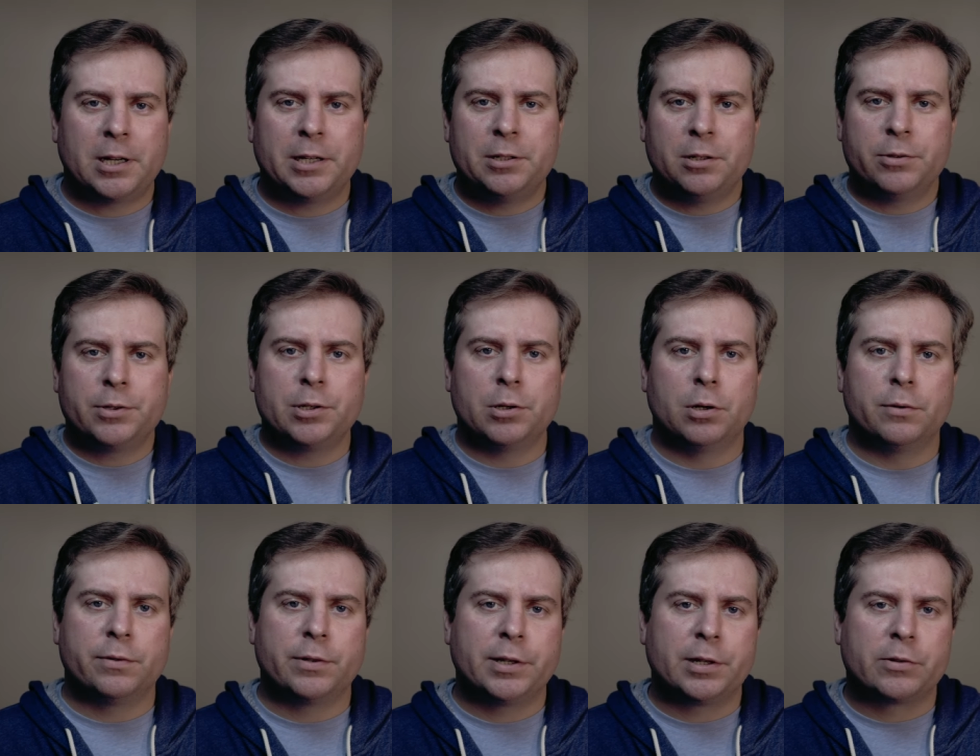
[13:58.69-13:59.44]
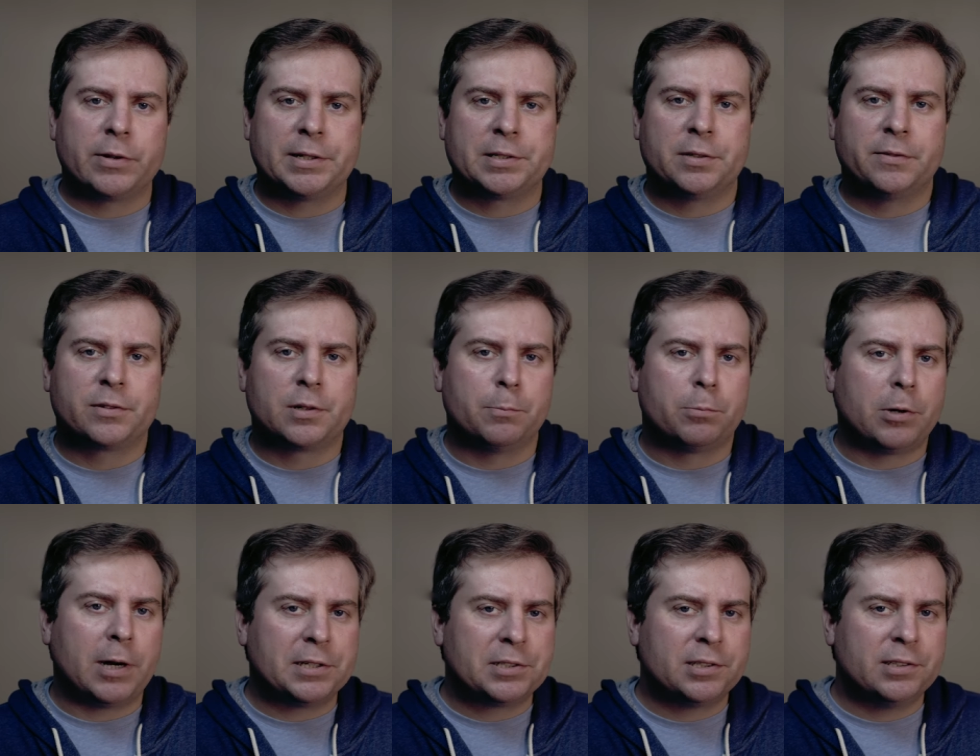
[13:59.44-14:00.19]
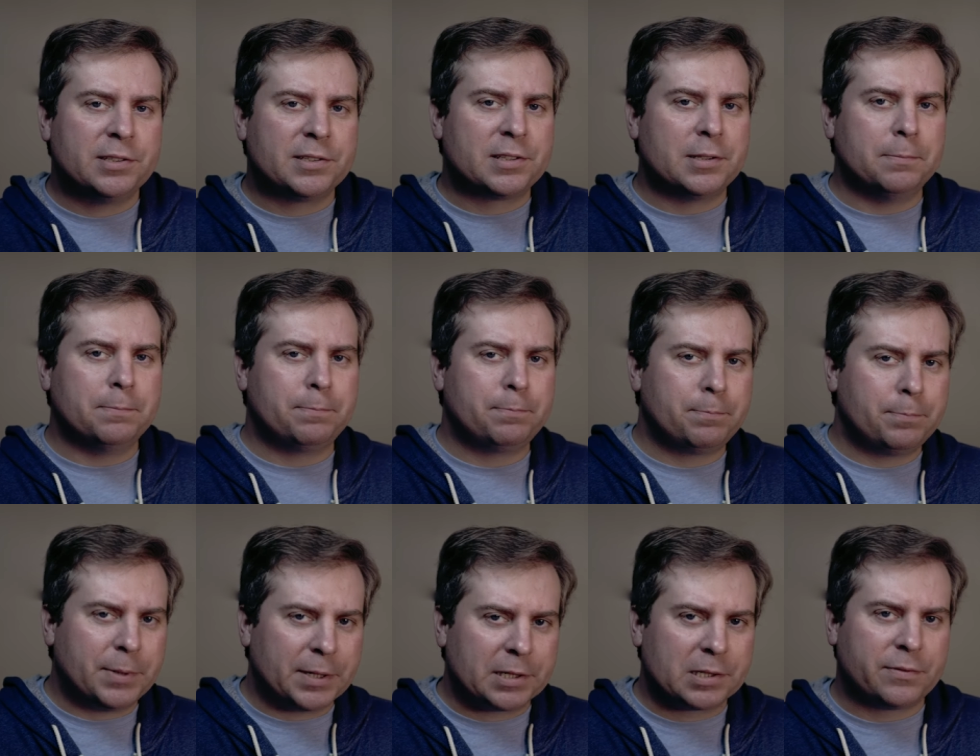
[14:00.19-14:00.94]
I know the overly aggressive compression is the
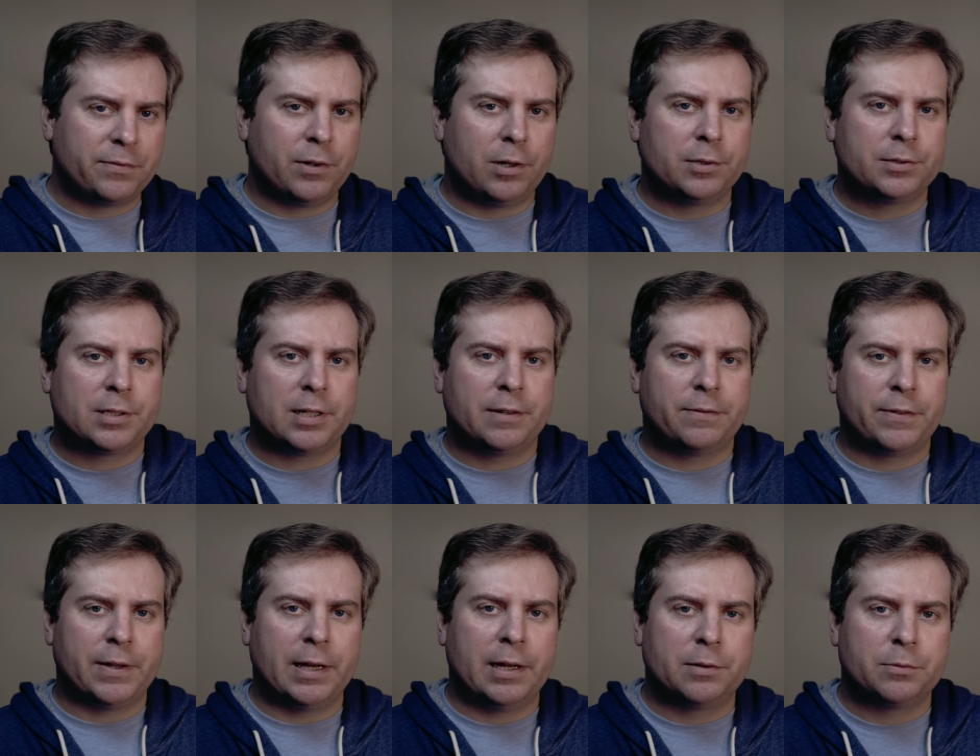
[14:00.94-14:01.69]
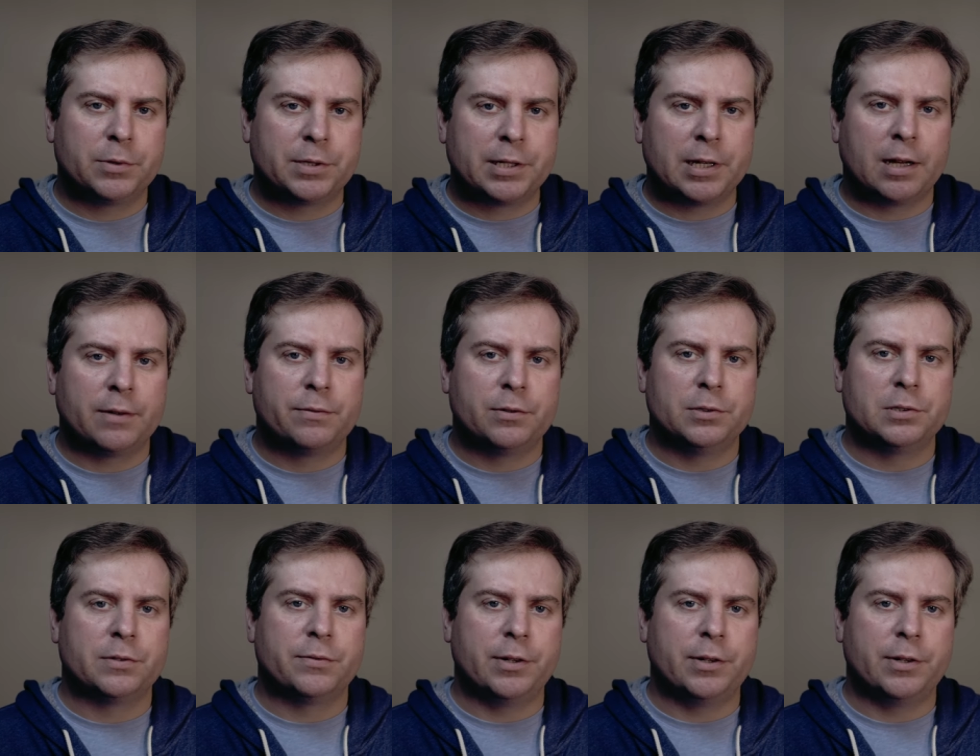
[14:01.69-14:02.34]
biggest fault I found with the iPhone's